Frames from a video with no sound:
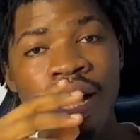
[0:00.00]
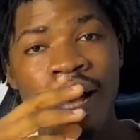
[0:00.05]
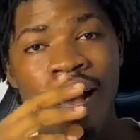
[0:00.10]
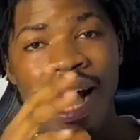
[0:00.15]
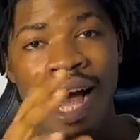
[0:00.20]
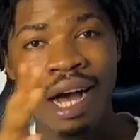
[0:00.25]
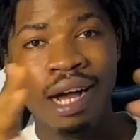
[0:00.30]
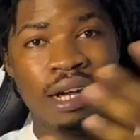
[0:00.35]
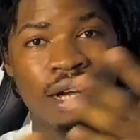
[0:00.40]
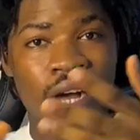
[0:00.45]

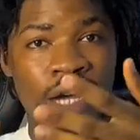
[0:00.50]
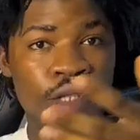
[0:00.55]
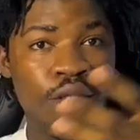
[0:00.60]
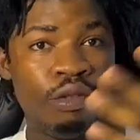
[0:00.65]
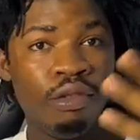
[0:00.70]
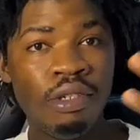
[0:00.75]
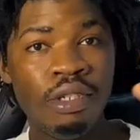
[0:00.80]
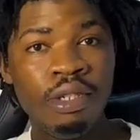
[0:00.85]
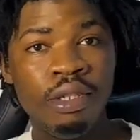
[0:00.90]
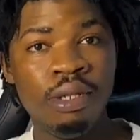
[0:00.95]
How can
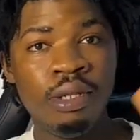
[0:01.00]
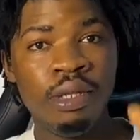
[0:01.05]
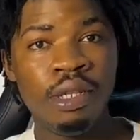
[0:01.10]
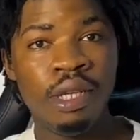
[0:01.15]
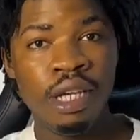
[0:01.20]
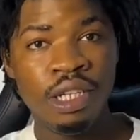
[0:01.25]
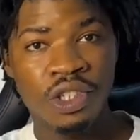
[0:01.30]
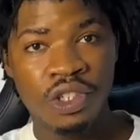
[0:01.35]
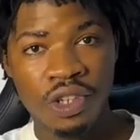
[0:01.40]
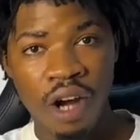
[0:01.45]
you
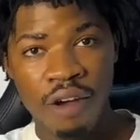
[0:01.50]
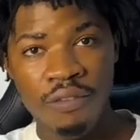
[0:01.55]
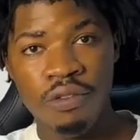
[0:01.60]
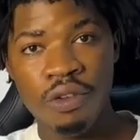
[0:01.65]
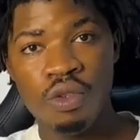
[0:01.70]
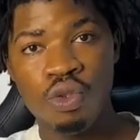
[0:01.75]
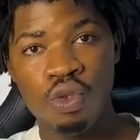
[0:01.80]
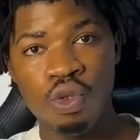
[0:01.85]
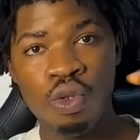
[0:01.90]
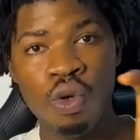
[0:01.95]
gain
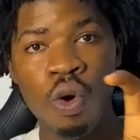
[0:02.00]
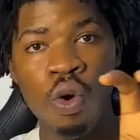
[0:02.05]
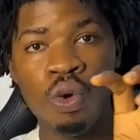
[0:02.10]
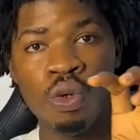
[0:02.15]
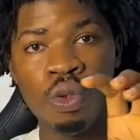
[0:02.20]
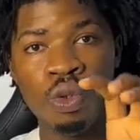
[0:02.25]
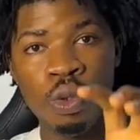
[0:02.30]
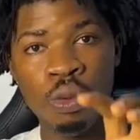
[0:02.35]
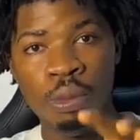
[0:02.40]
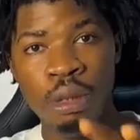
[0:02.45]
traffic to your
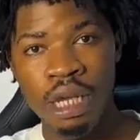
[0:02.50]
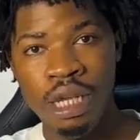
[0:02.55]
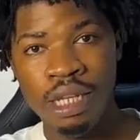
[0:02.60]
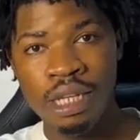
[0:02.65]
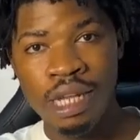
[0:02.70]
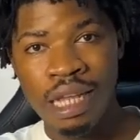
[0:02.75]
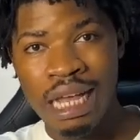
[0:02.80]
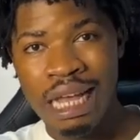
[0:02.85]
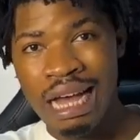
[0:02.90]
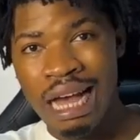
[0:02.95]

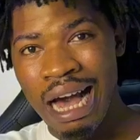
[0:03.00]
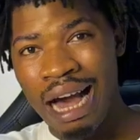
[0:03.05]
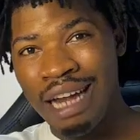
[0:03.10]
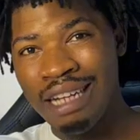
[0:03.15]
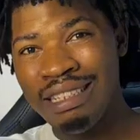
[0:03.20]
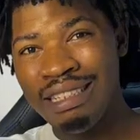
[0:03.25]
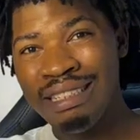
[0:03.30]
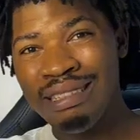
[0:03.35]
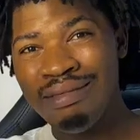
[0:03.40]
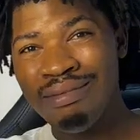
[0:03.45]
domain
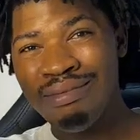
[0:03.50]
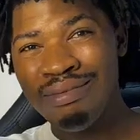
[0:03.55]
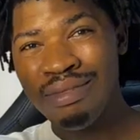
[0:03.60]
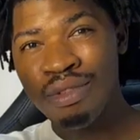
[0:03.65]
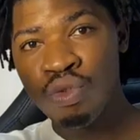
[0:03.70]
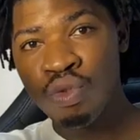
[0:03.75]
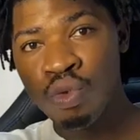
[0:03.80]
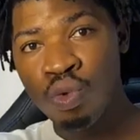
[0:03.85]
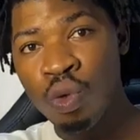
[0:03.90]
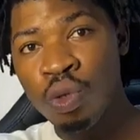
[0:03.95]
and
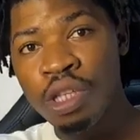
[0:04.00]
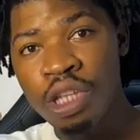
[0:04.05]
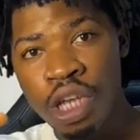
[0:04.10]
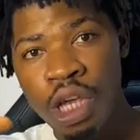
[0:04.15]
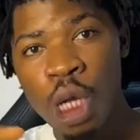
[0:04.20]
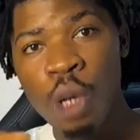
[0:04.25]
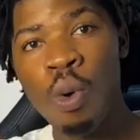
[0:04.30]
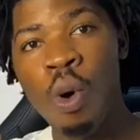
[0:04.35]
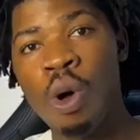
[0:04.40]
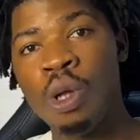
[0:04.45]
good
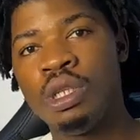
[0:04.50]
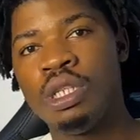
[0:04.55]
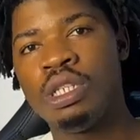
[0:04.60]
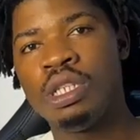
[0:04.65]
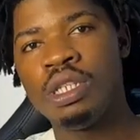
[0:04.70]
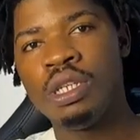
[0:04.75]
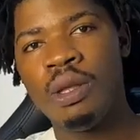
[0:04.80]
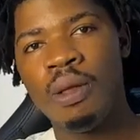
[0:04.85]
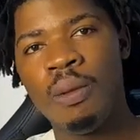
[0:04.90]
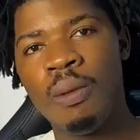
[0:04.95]
keywords?